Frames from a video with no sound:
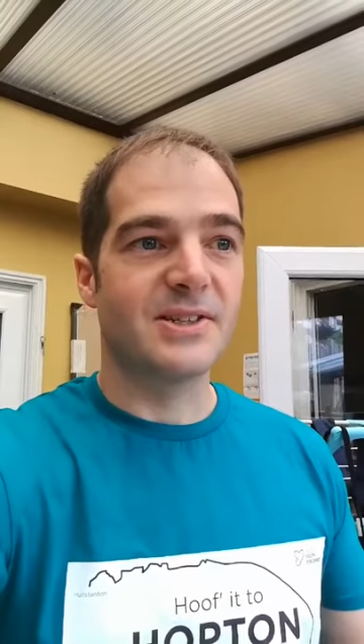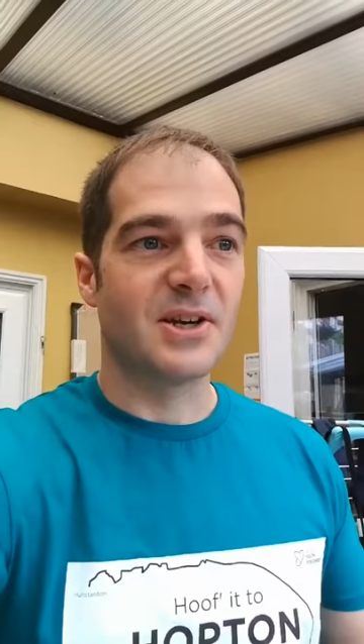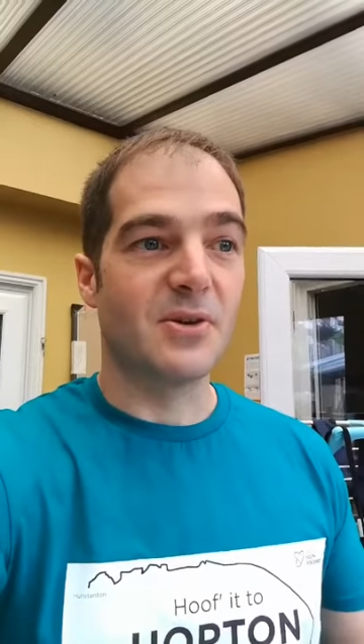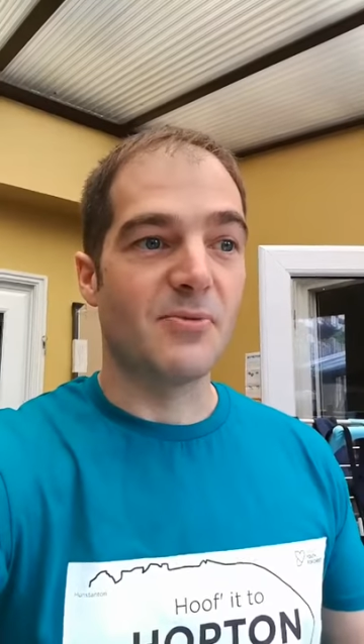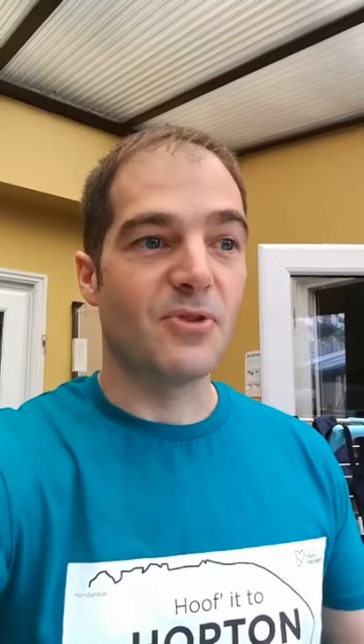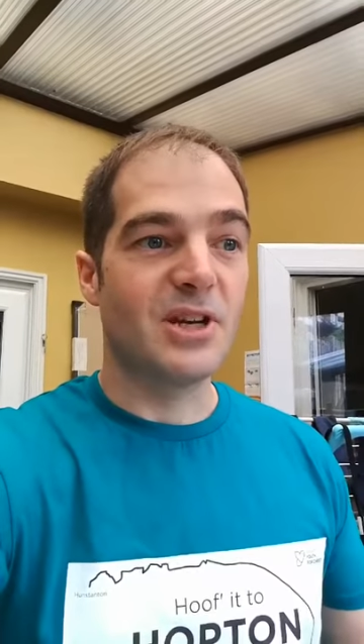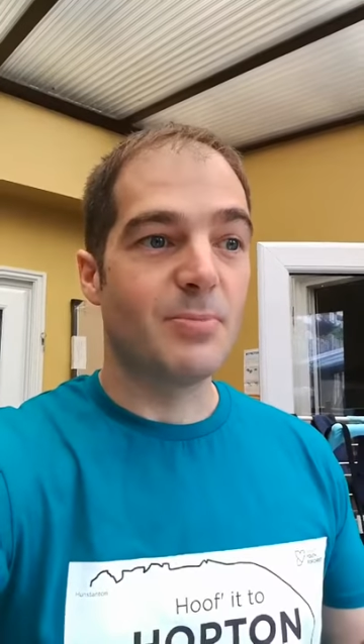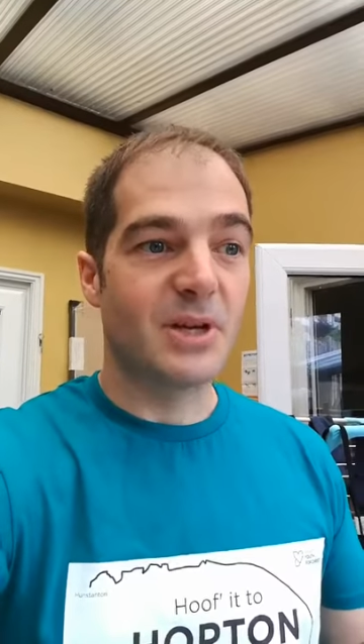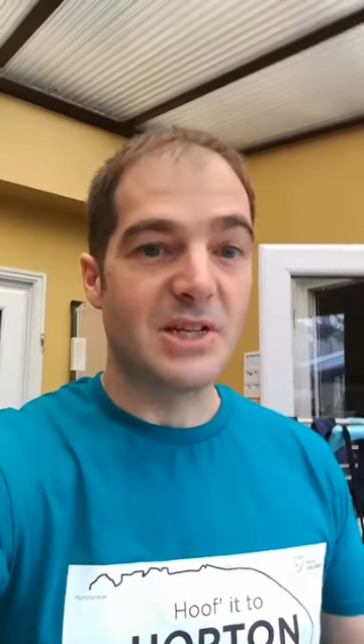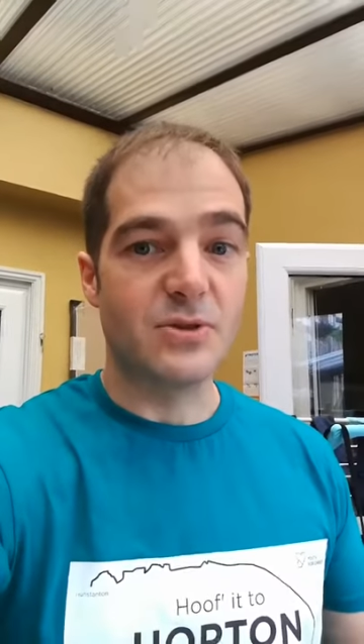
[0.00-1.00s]
So I'm
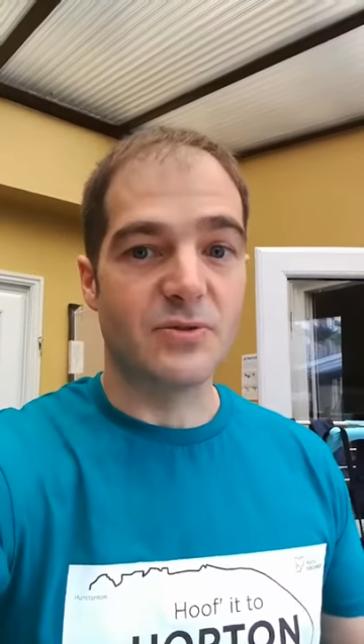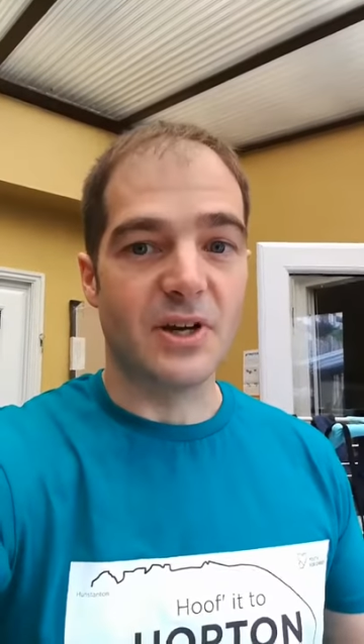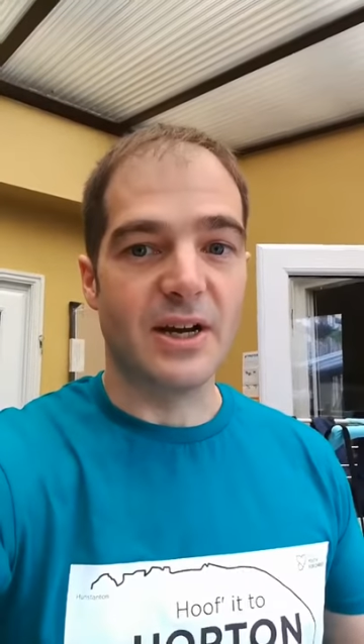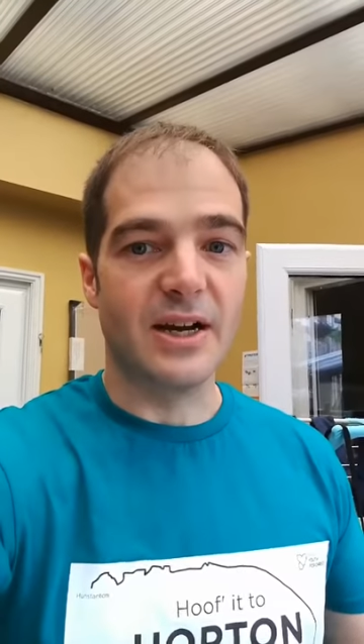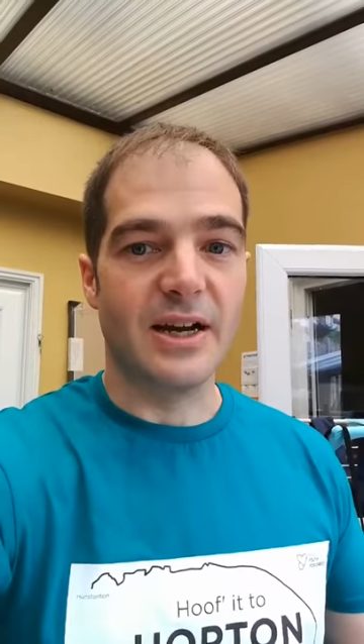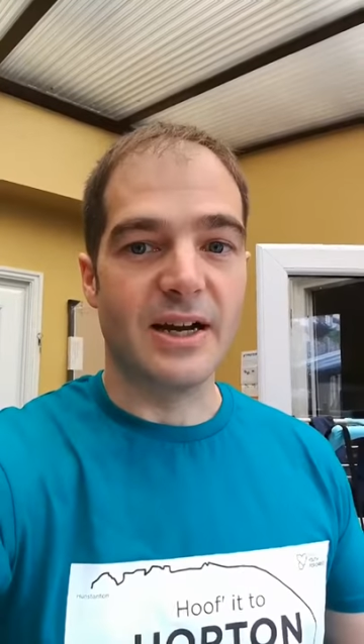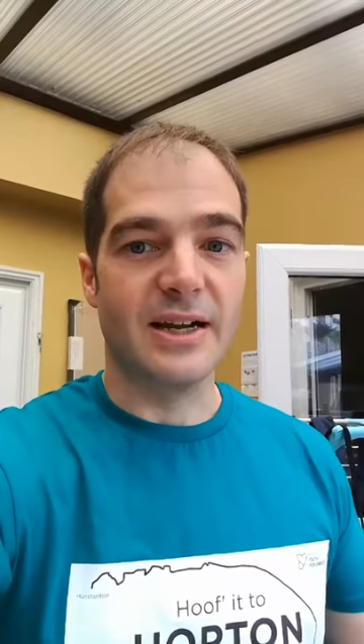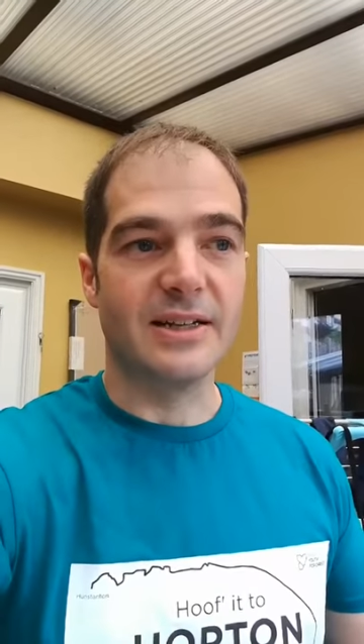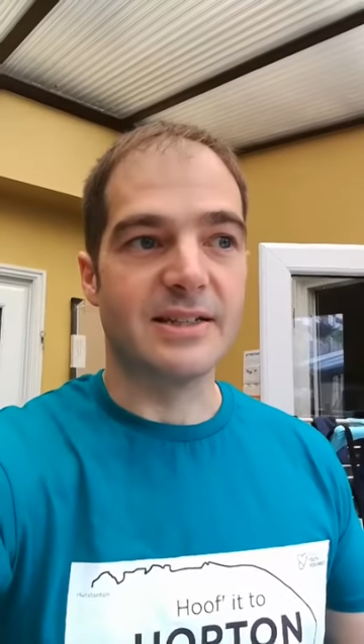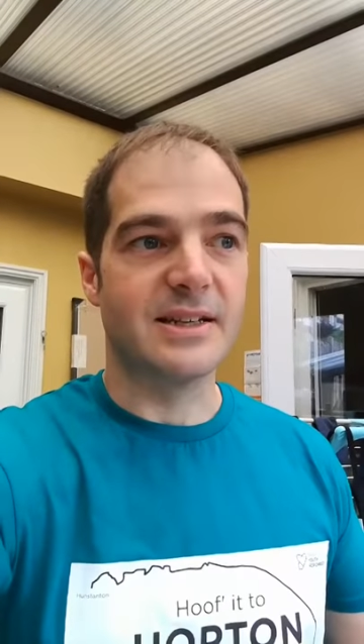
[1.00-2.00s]
really pleased with it,
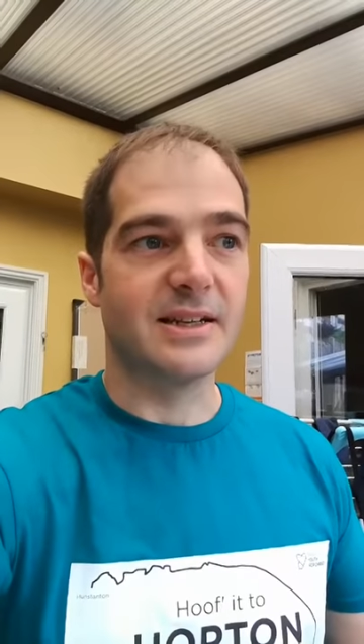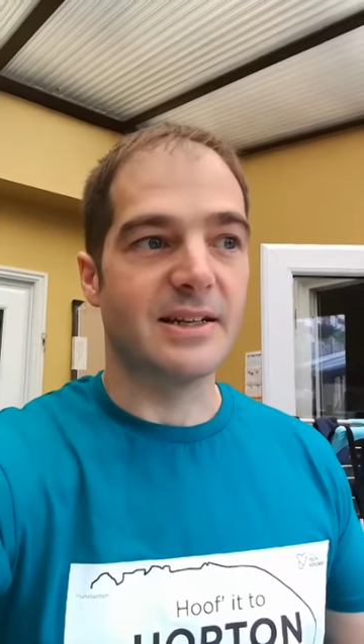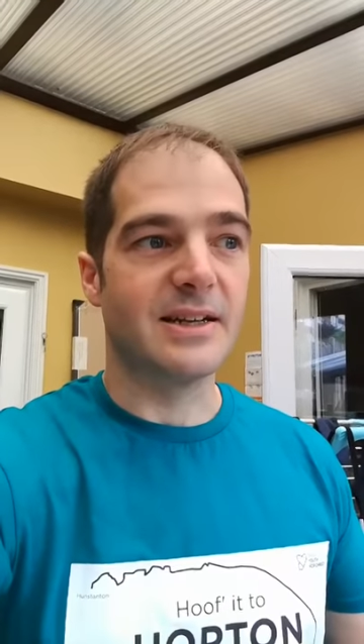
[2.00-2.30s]
and